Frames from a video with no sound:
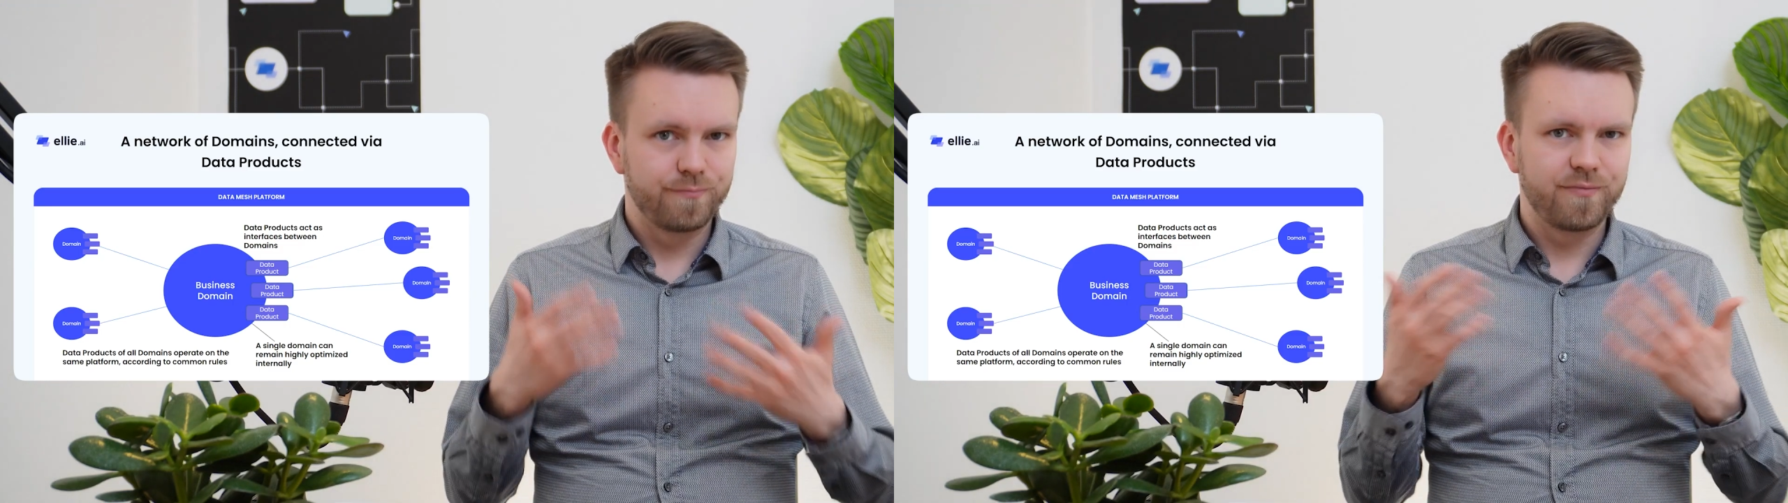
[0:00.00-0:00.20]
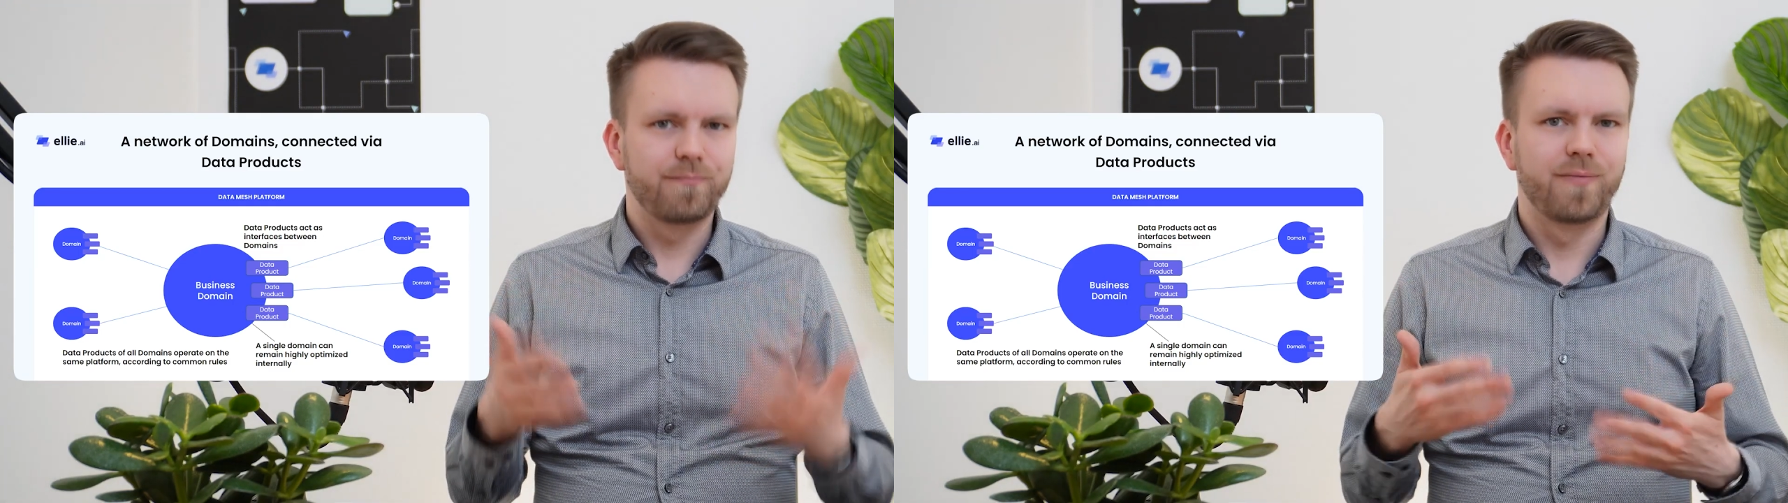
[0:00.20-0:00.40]

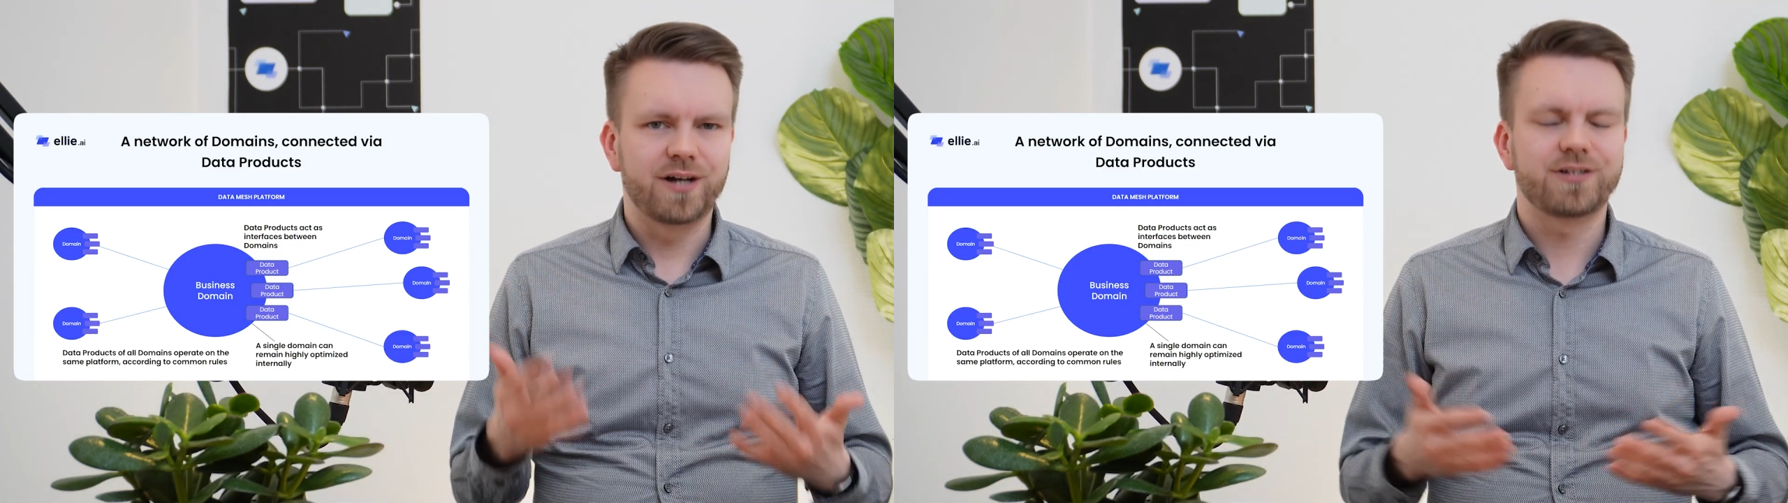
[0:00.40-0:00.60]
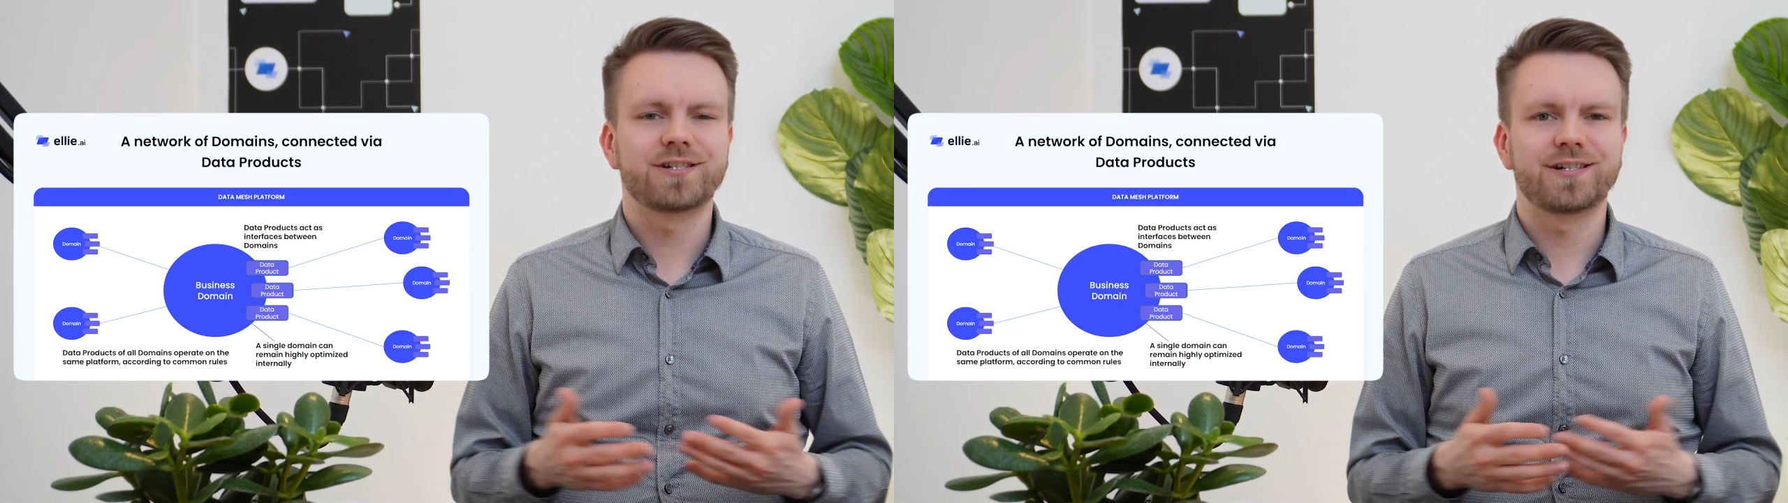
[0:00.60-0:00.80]

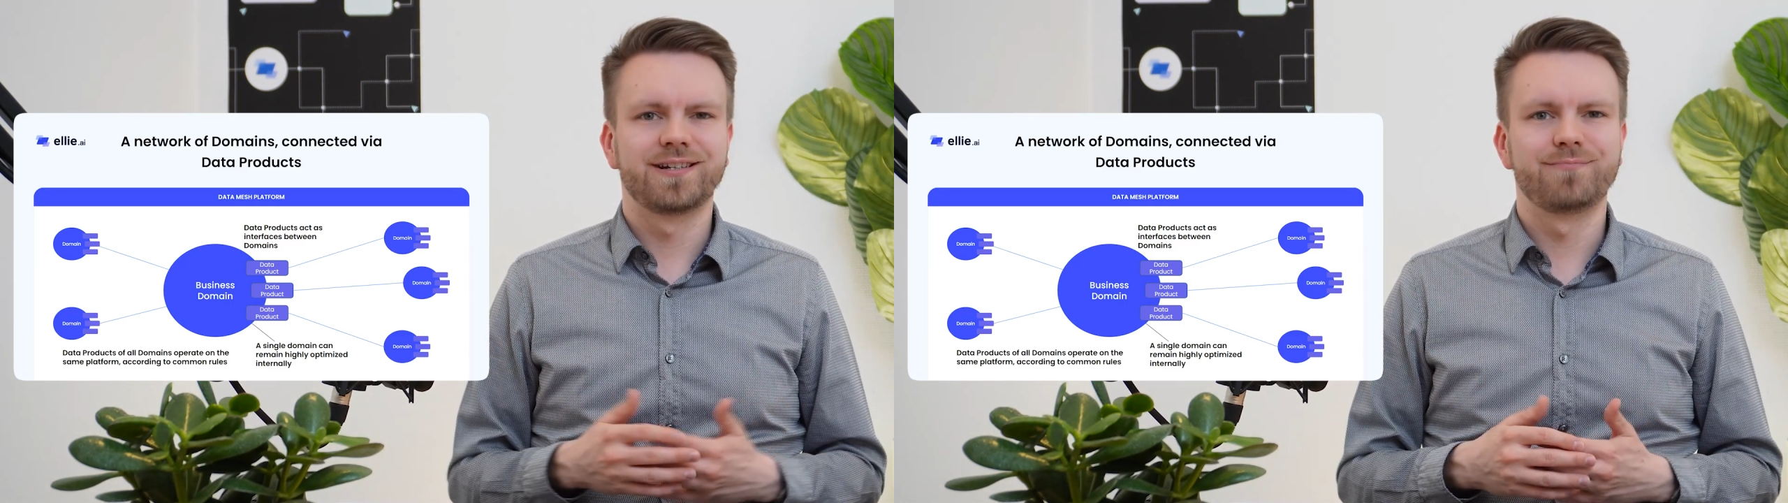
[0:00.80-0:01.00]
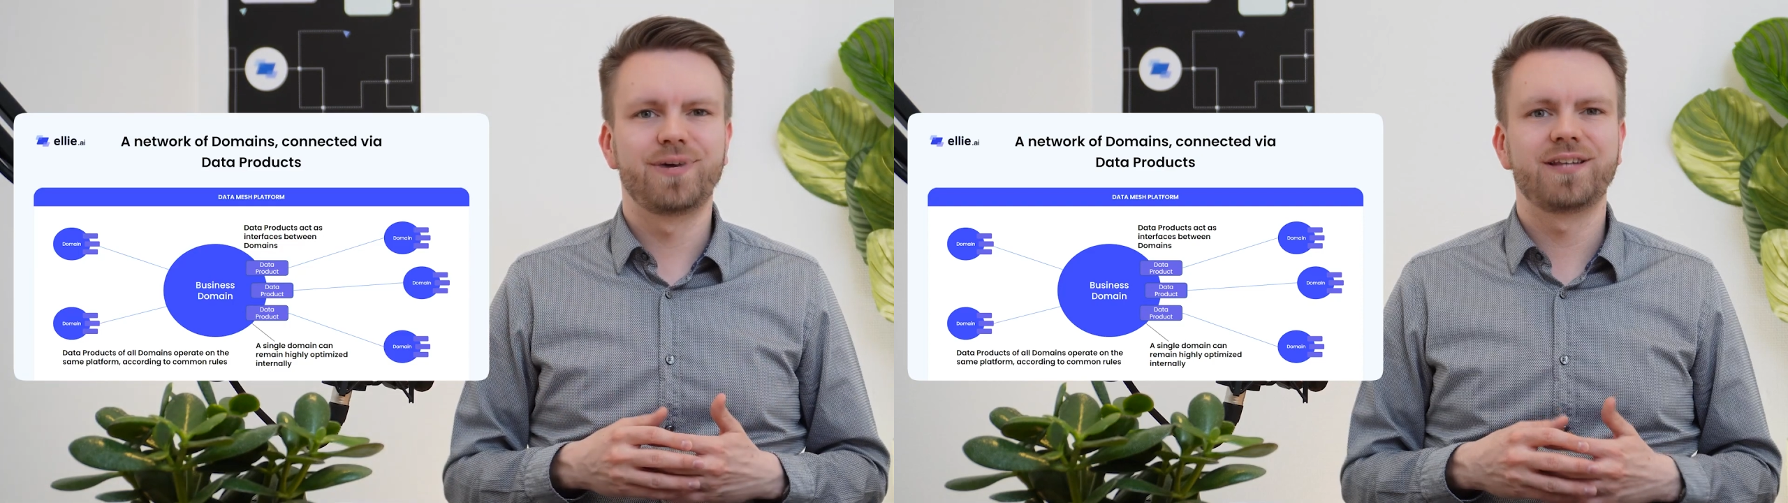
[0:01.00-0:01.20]
much,
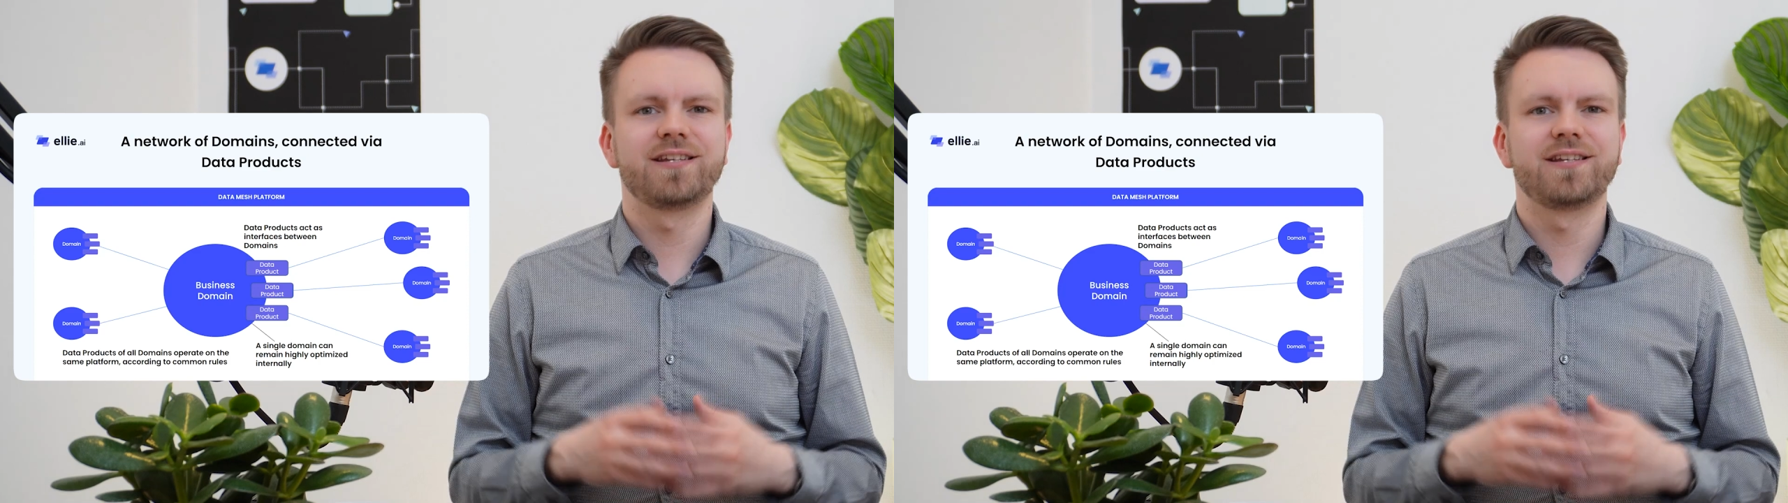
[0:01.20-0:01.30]
but